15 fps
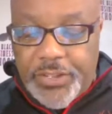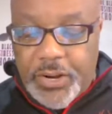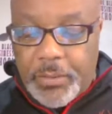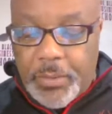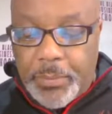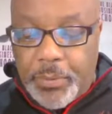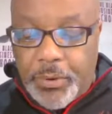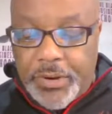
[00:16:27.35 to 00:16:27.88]
there
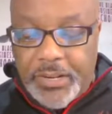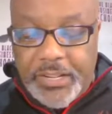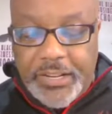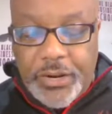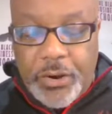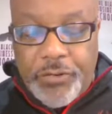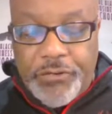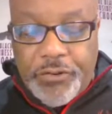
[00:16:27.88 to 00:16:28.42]
are reportedly
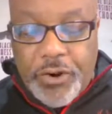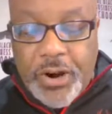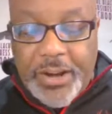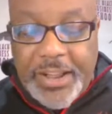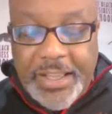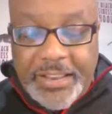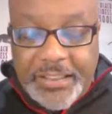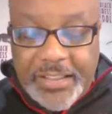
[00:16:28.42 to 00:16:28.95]
no
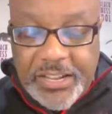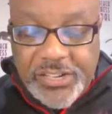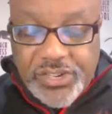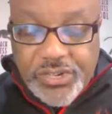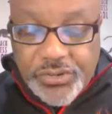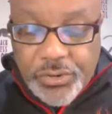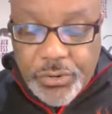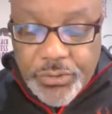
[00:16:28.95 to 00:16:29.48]
fraud
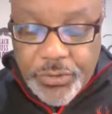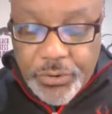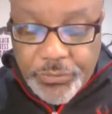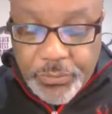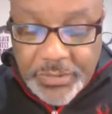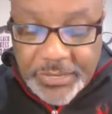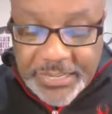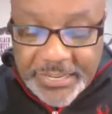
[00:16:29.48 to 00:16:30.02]
allegations or
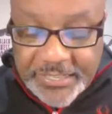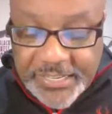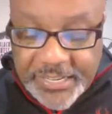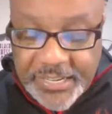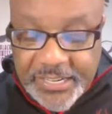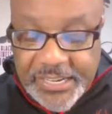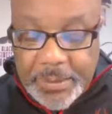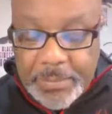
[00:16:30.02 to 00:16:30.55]
those related to
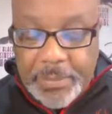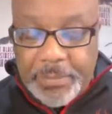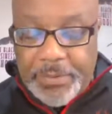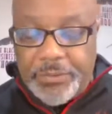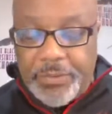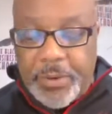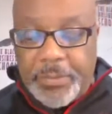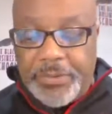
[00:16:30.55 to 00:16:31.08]
any type of
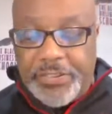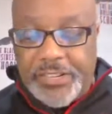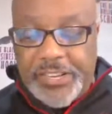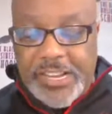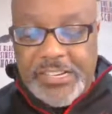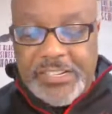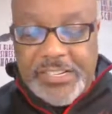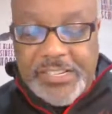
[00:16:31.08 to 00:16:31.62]

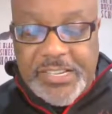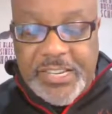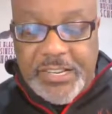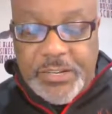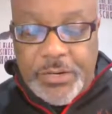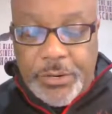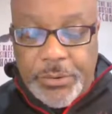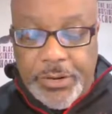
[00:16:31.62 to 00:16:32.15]
misrepresentation,
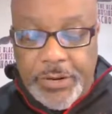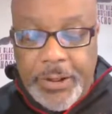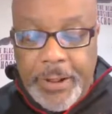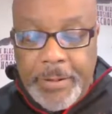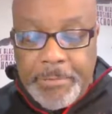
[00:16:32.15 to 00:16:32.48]
Deaton noted.